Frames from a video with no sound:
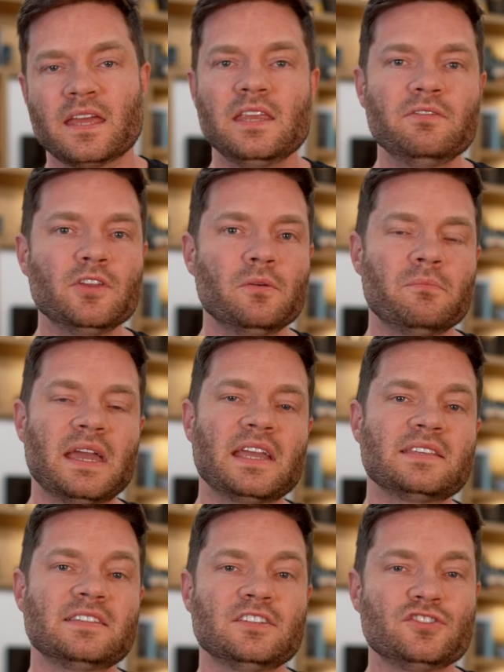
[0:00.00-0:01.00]
And even though
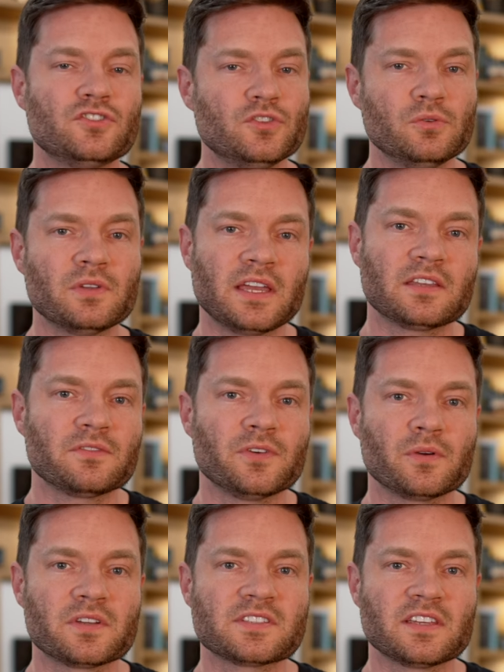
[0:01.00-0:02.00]
magazines do like to
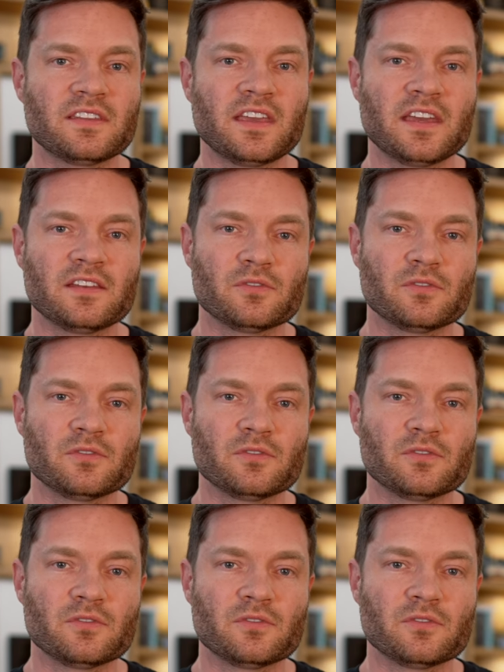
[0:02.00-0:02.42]
focus on that,